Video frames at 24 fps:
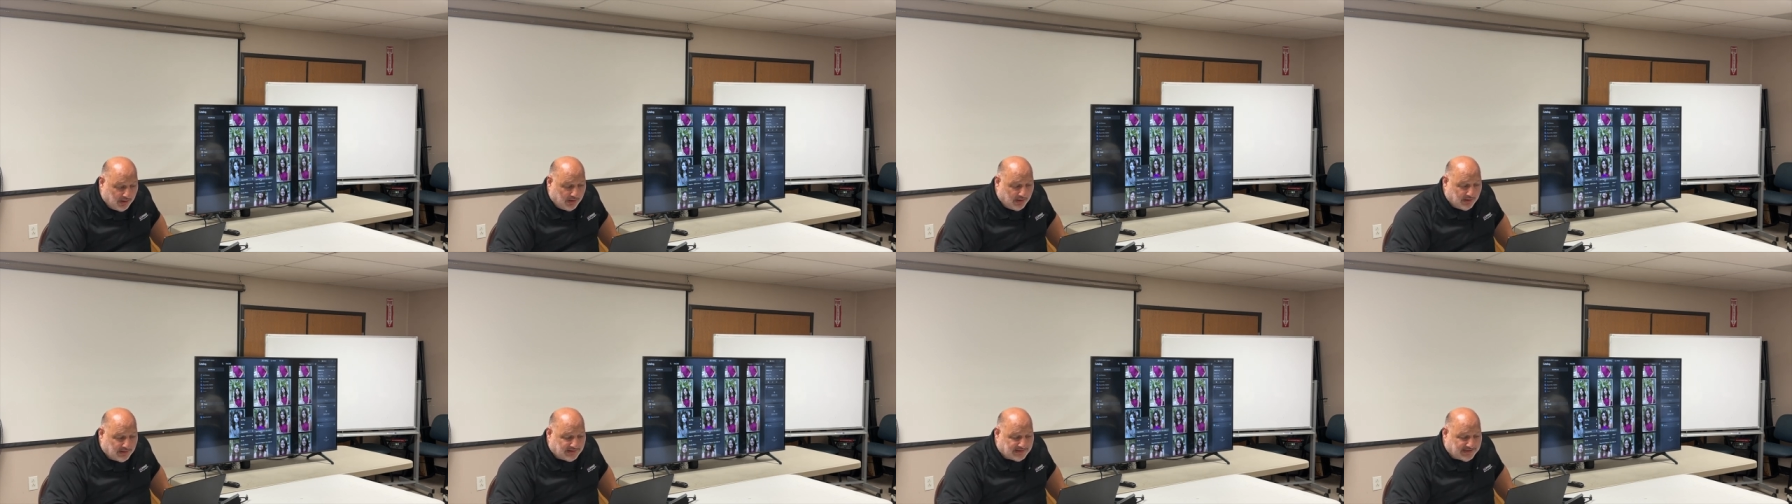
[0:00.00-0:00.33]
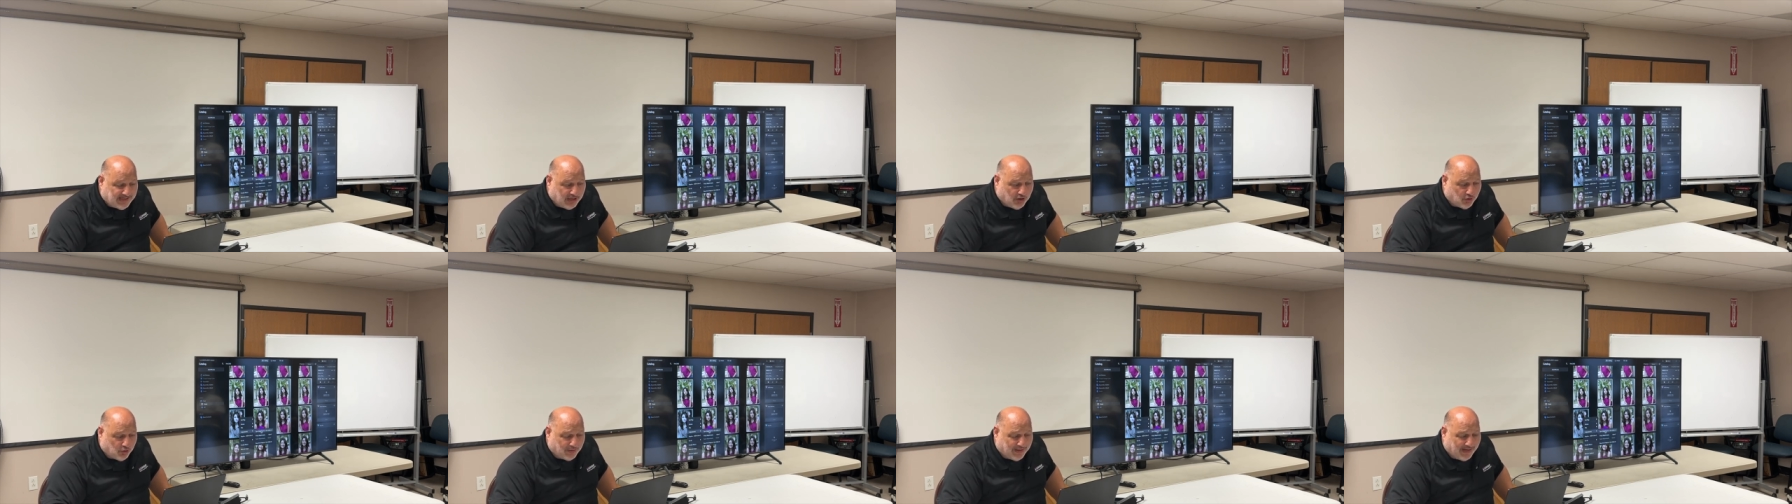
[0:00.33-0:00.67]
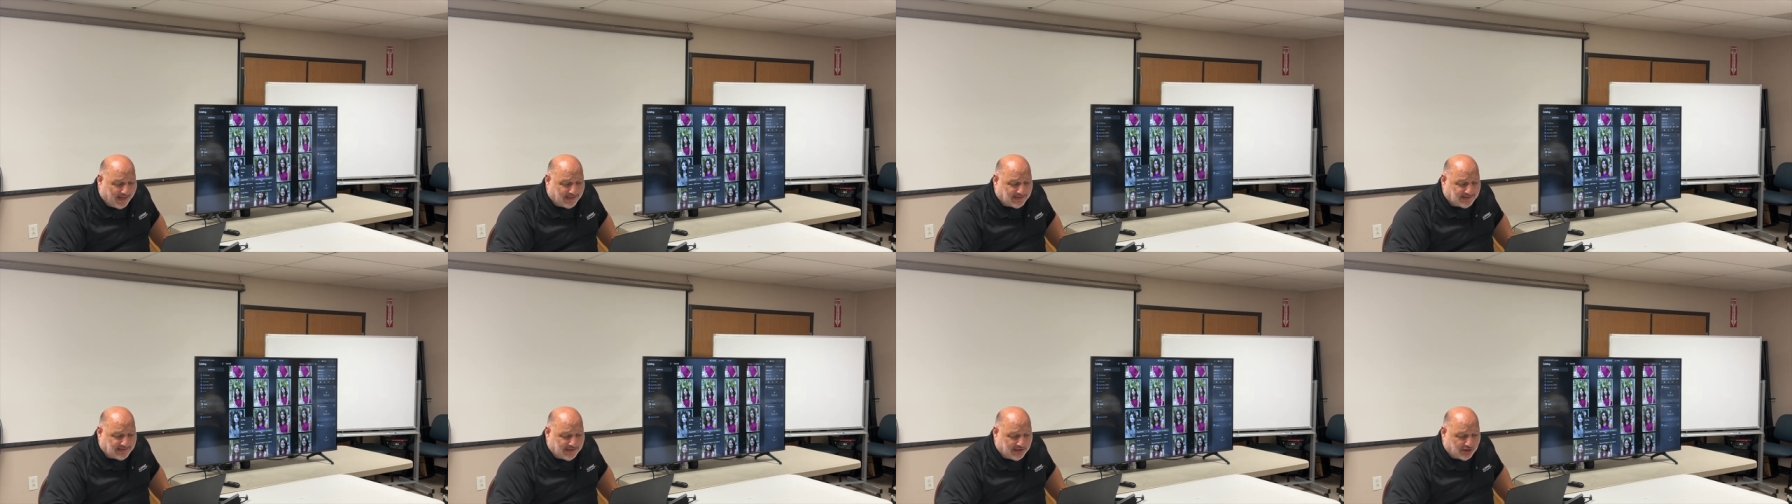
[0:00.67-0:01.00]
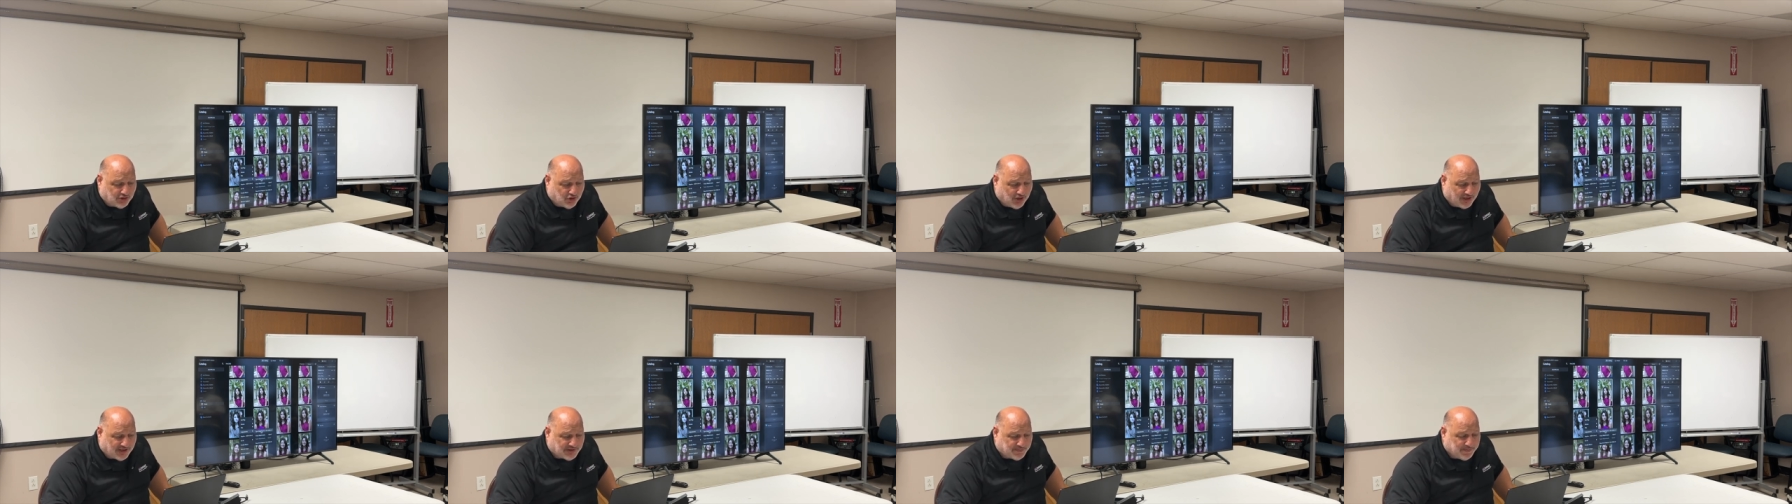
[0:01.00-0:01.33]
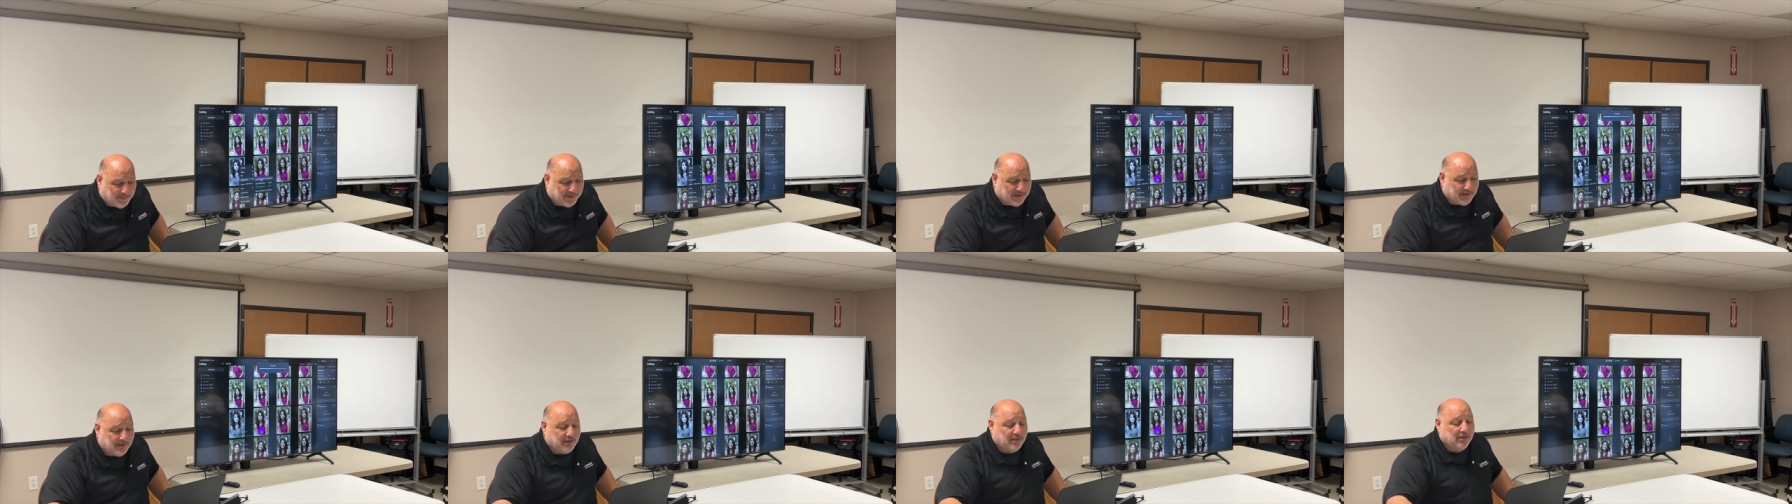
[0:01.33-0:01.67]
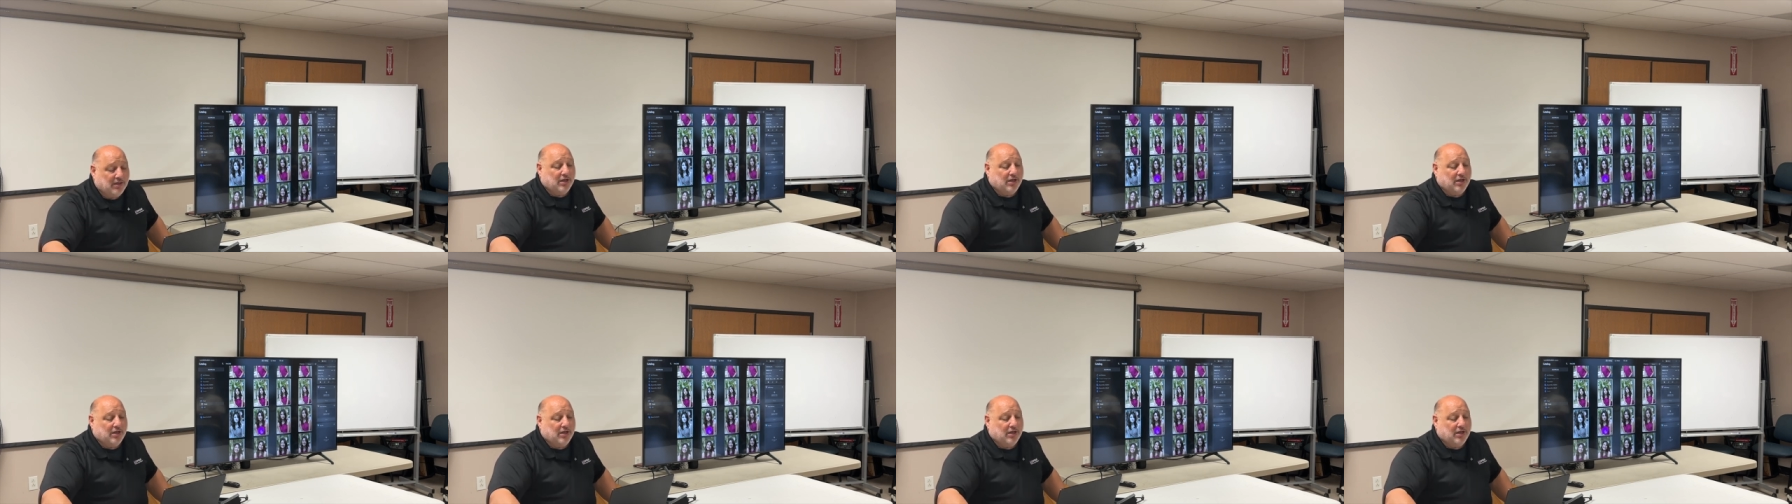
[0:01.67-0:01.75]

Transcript: synchronize the adjustment.